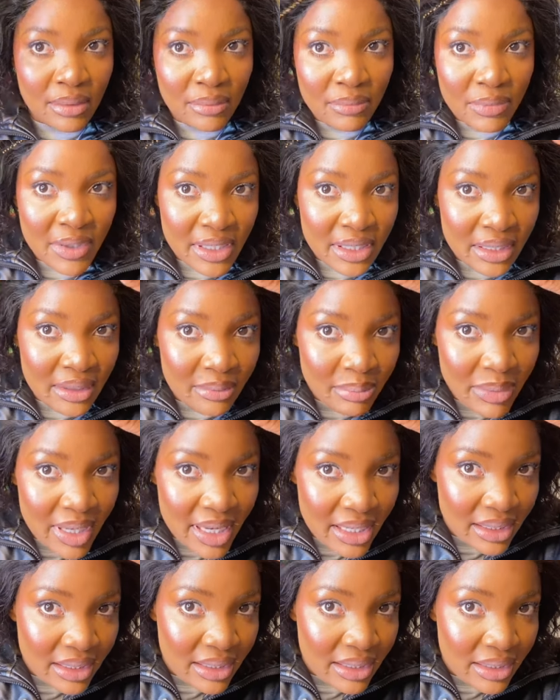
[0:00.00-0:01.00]
bring it
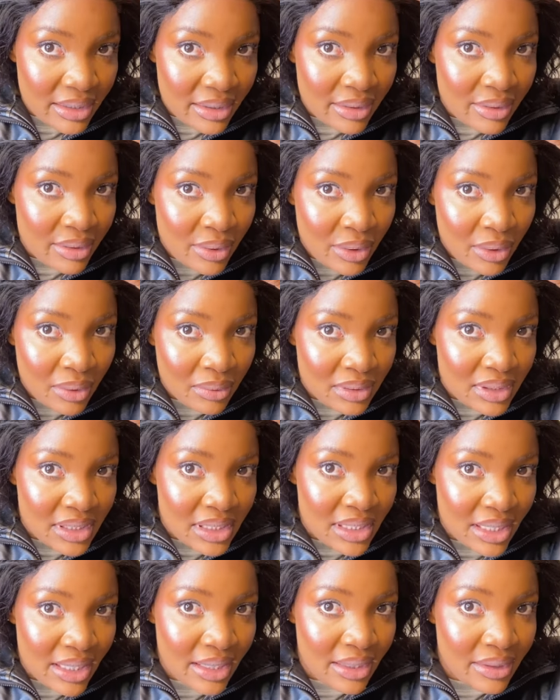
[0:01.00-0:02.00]
back, hold
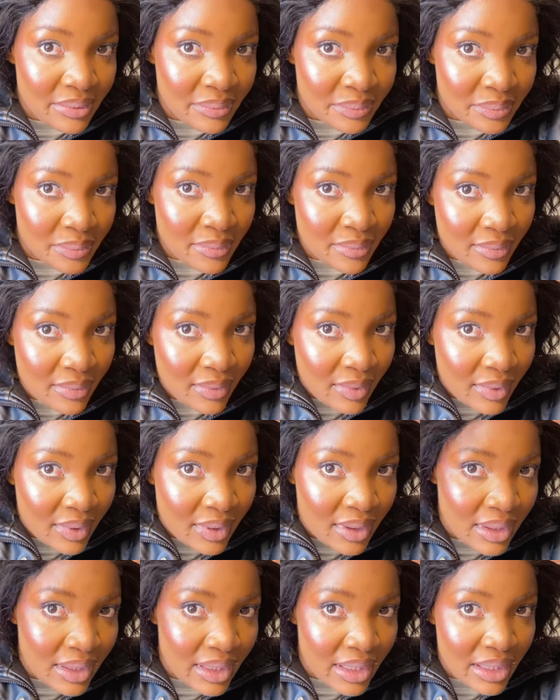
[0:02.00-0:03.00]
here,
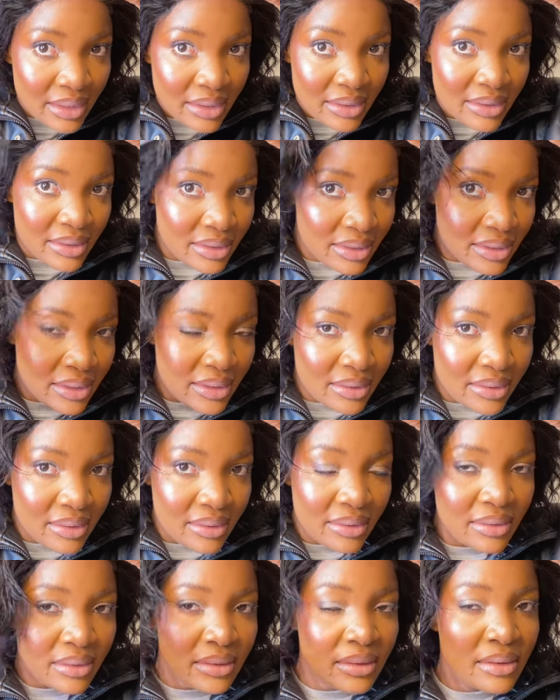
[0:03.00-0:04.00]
and
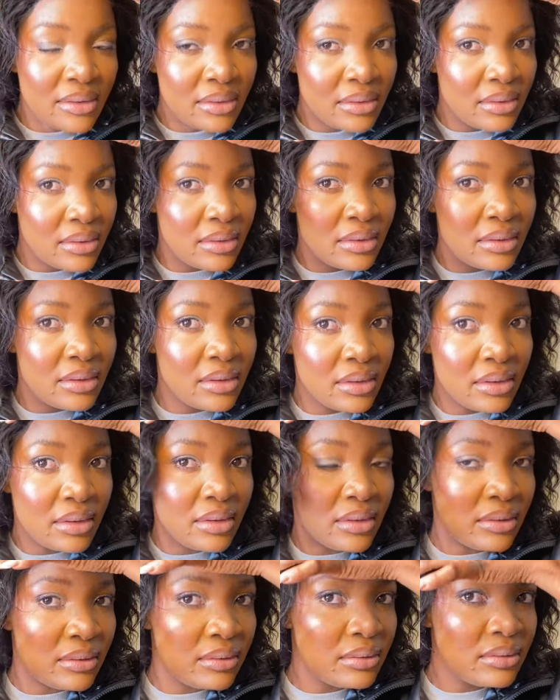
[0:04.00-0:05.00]
you
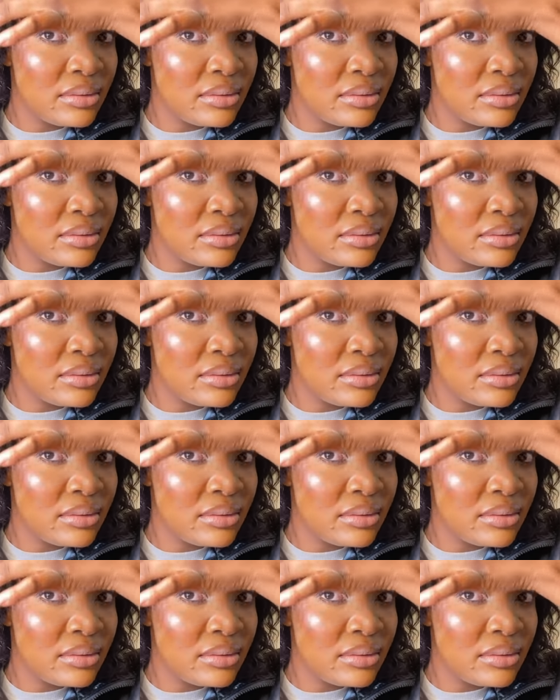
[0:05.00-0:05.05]
know,